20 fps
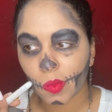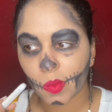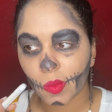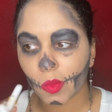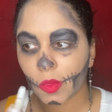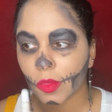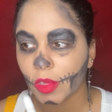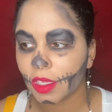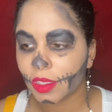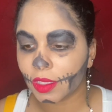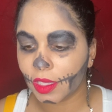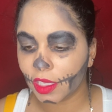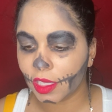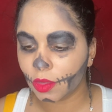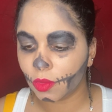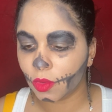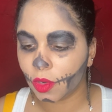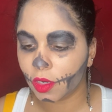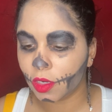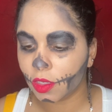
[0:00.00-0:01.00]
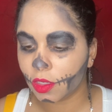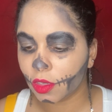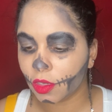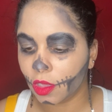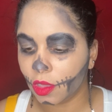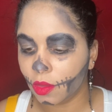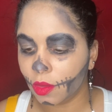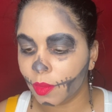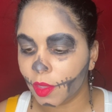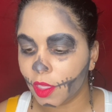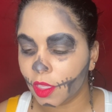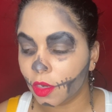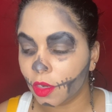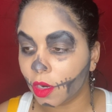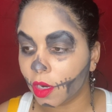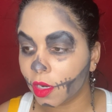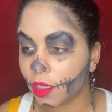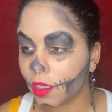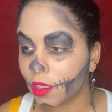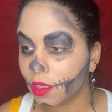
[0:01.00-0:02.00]
Because that's where on the skull it would be the
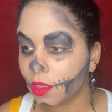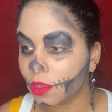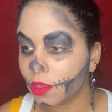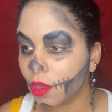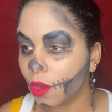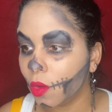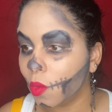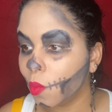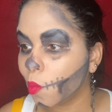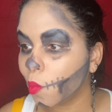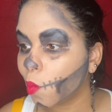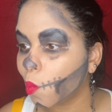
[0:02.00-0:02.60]
darkest, so.